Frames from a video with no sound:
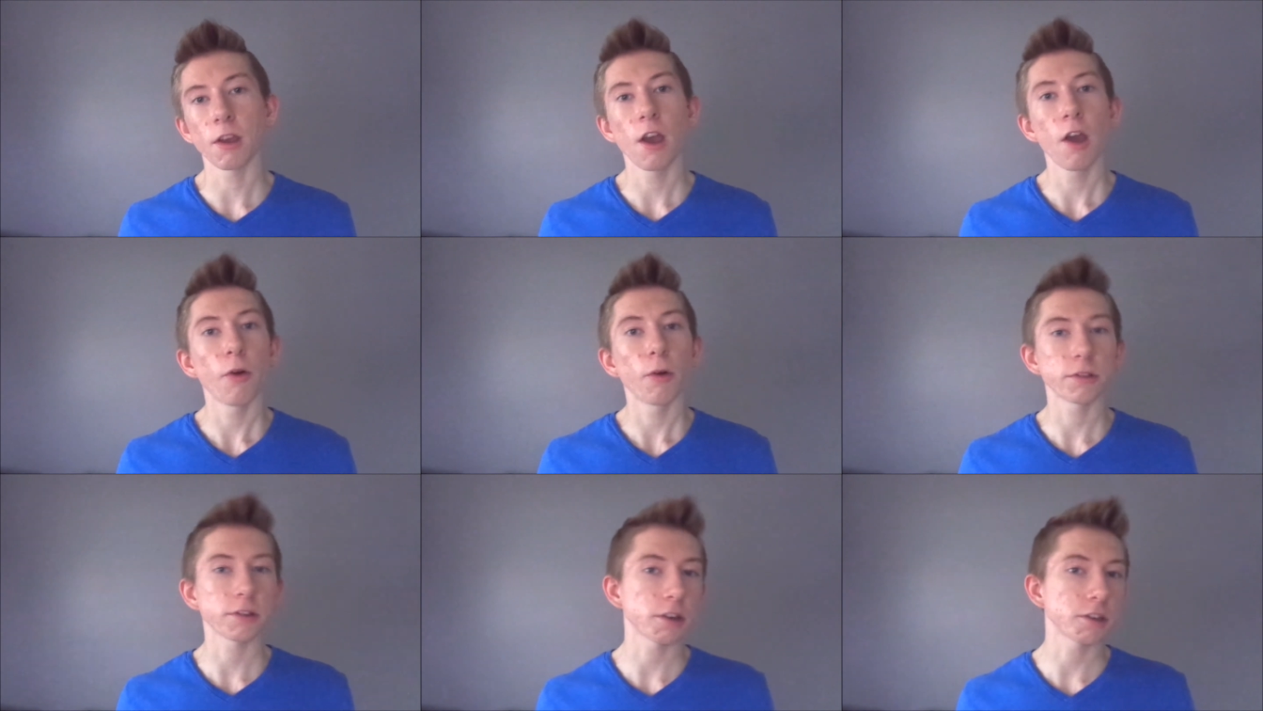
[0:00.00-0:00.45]

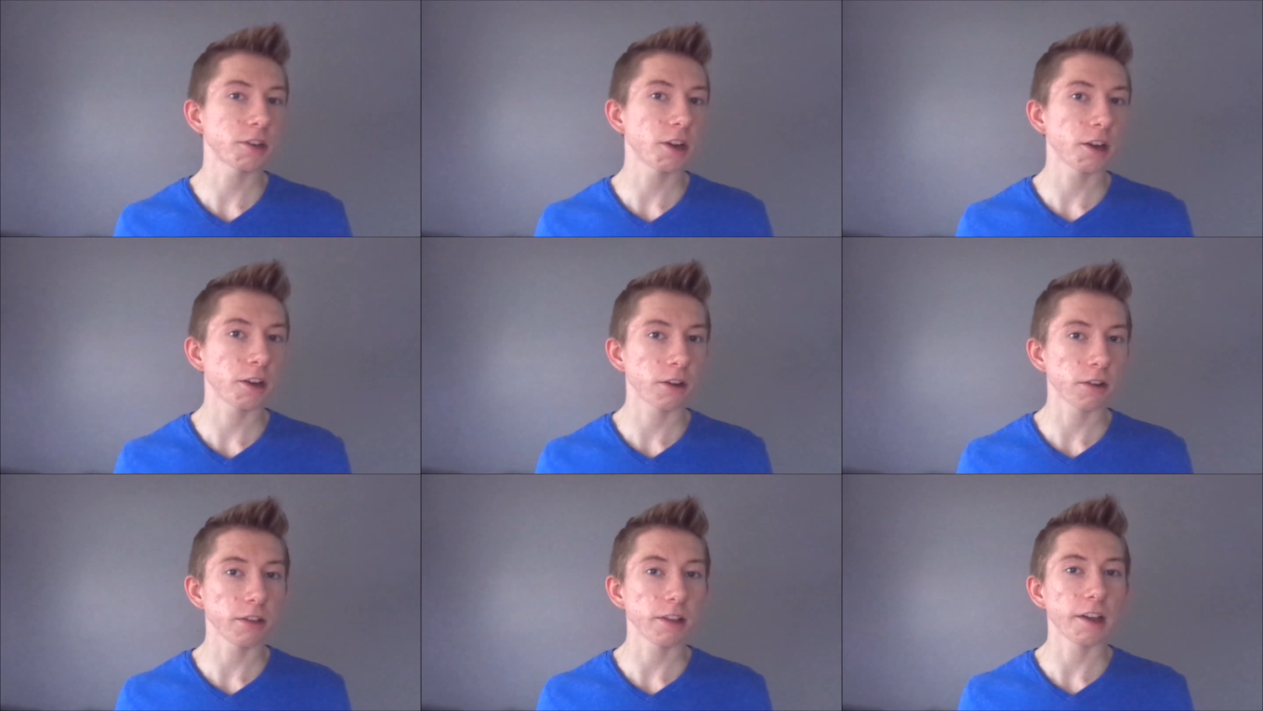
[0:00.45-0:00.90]
which
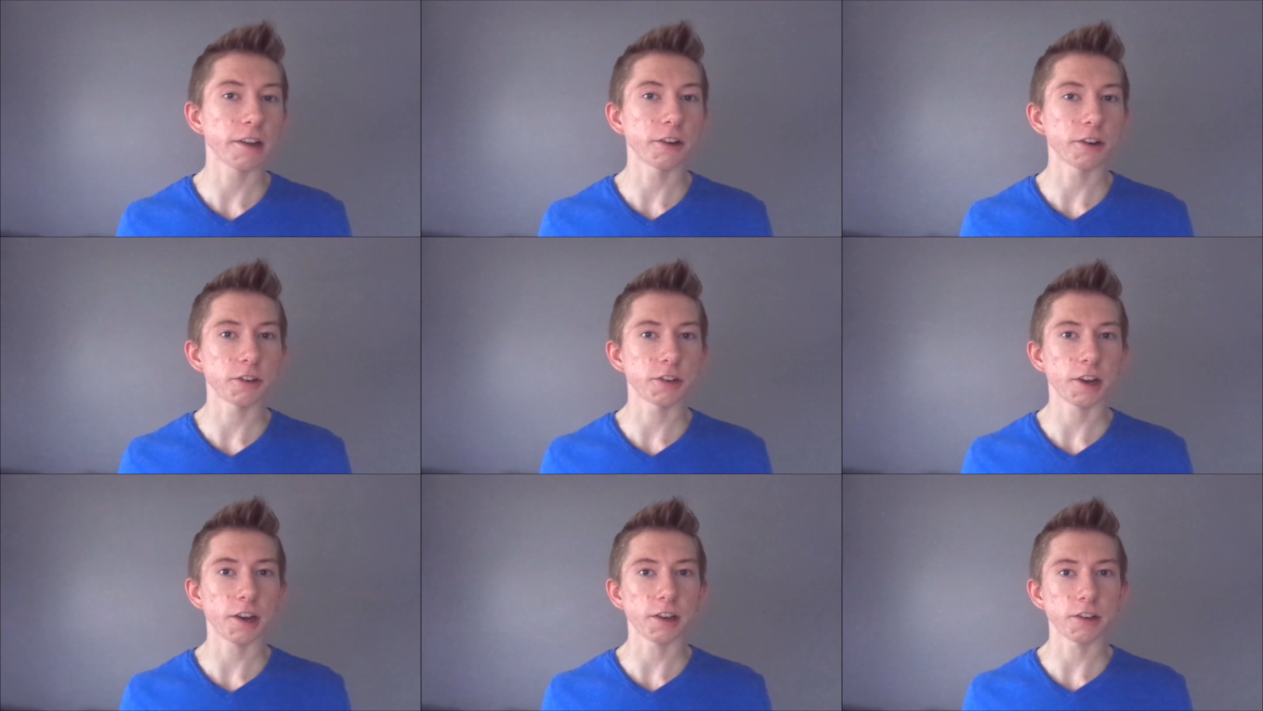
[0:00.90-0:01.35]
I later
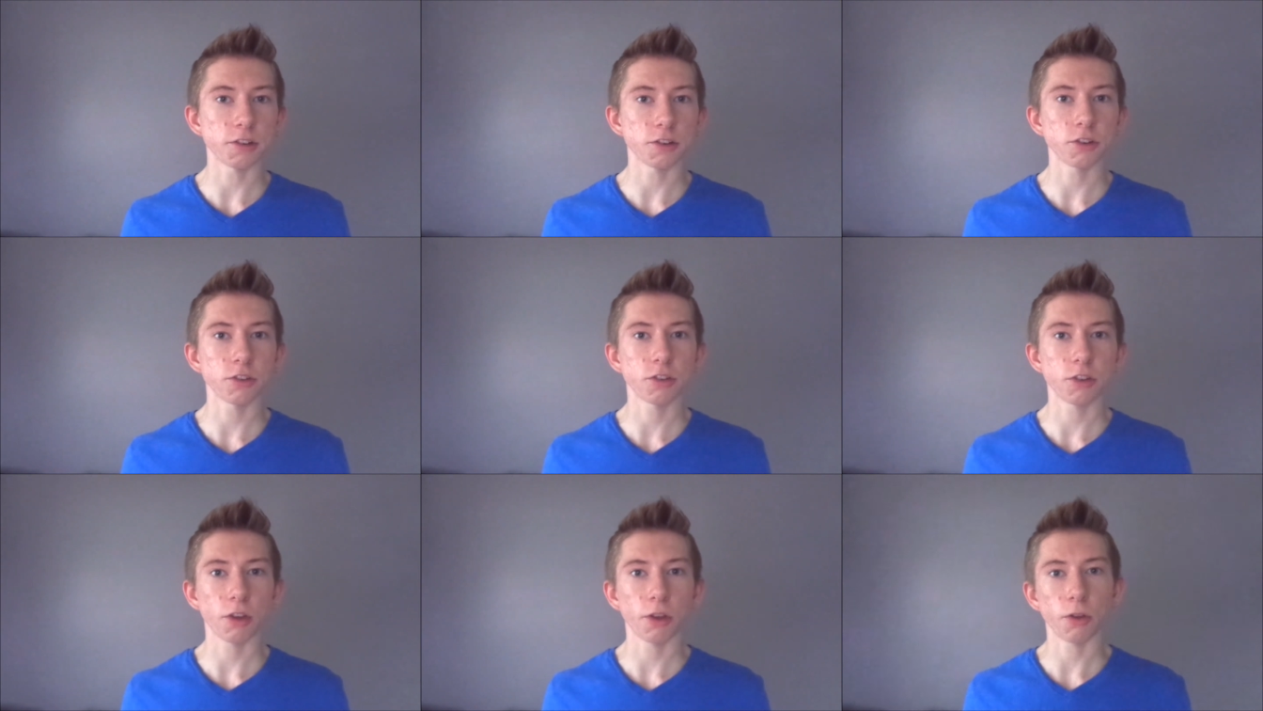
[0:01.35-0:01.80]

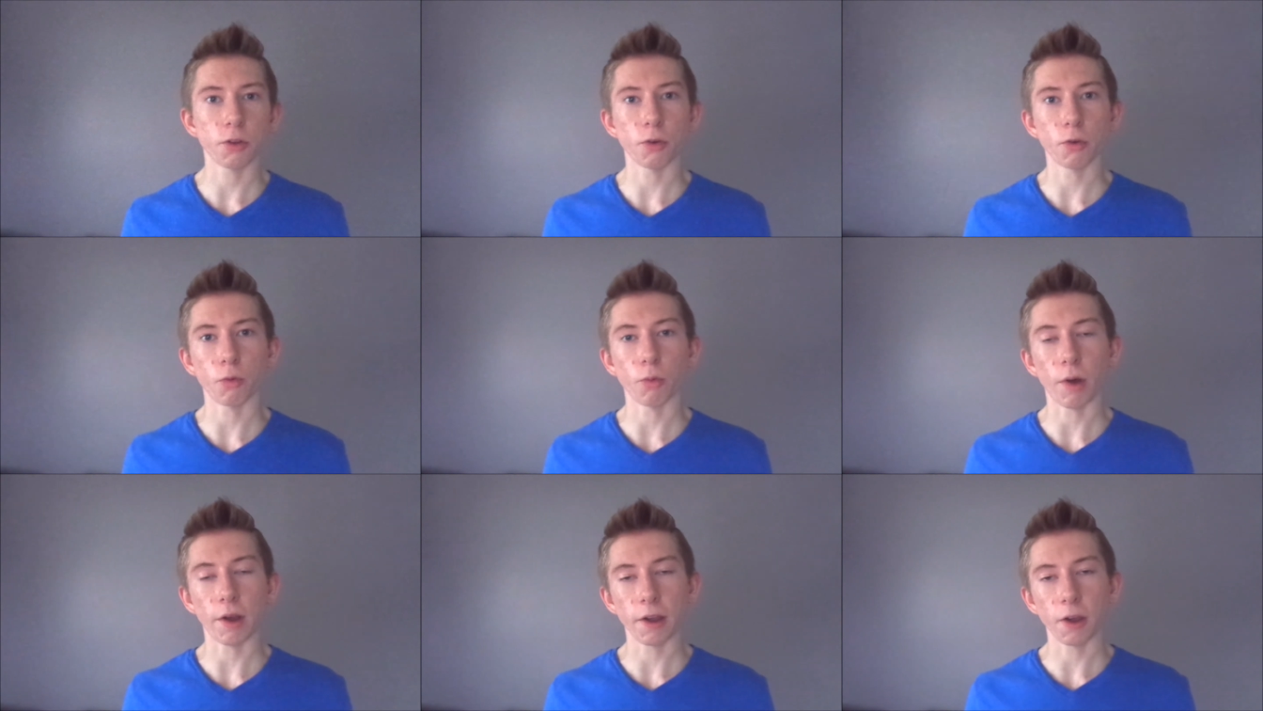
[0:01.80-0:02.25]
changed to
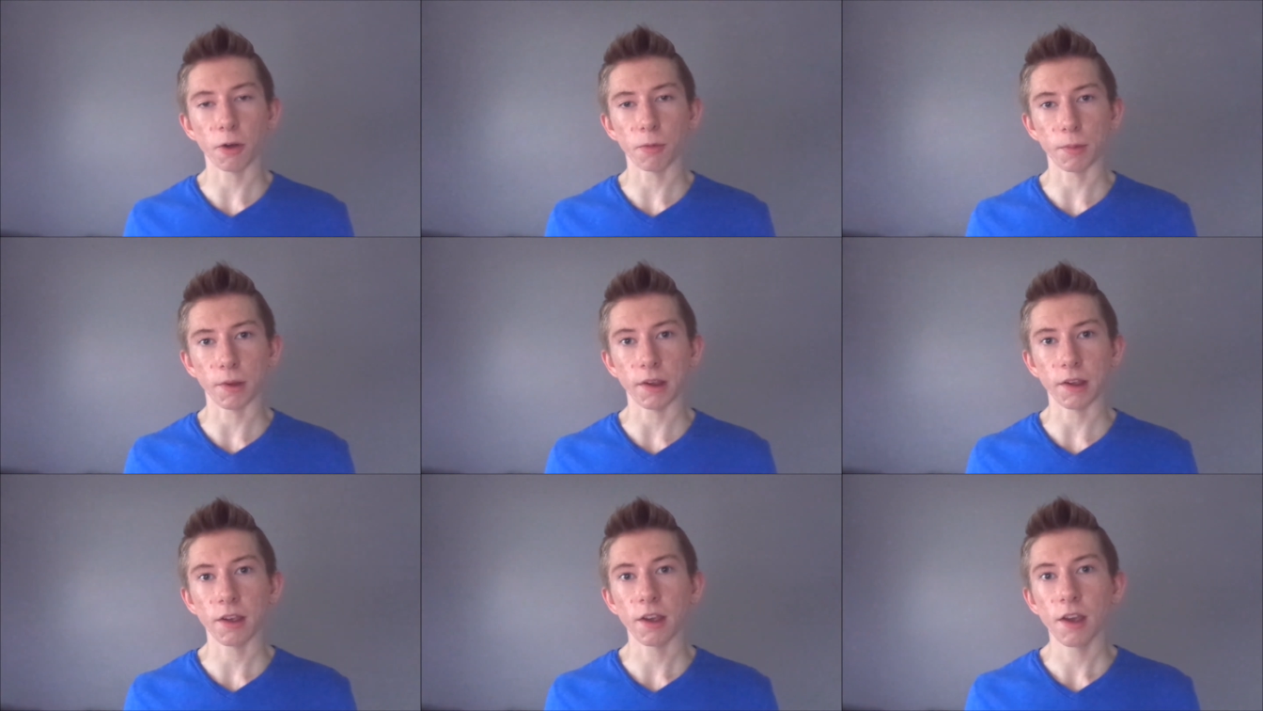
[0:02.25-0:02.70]

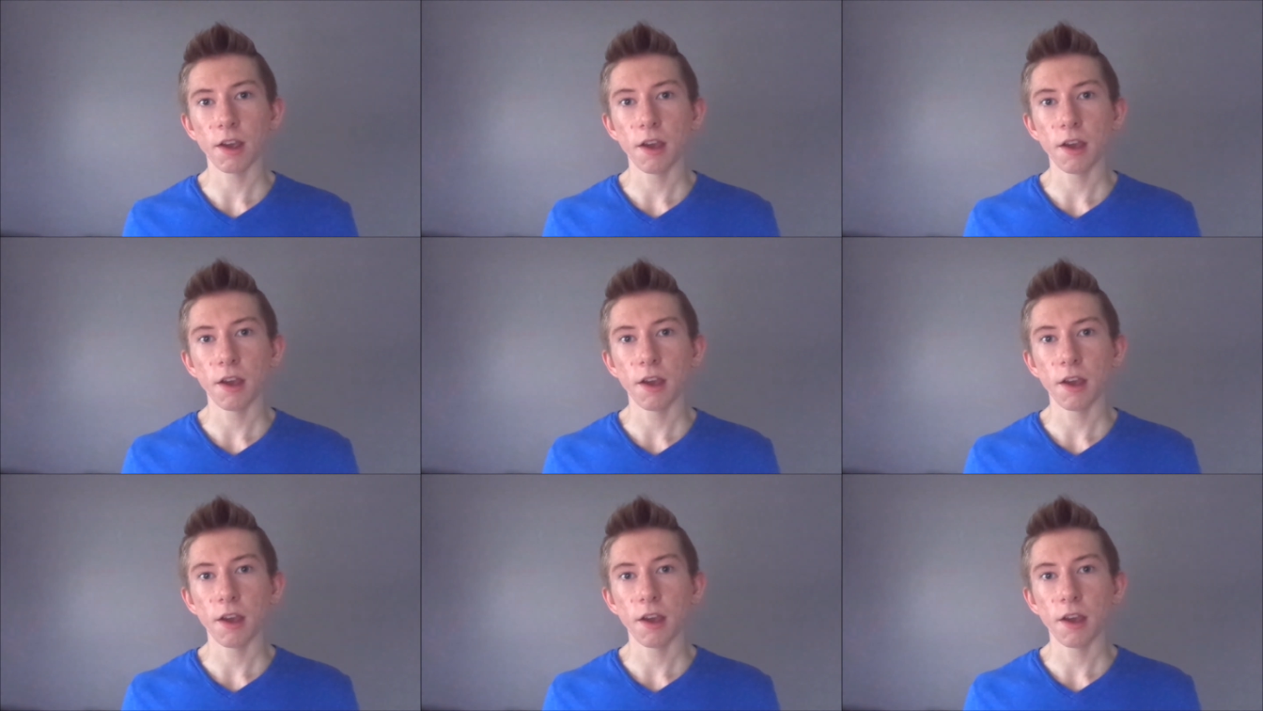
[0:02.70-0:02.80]
Wyoming,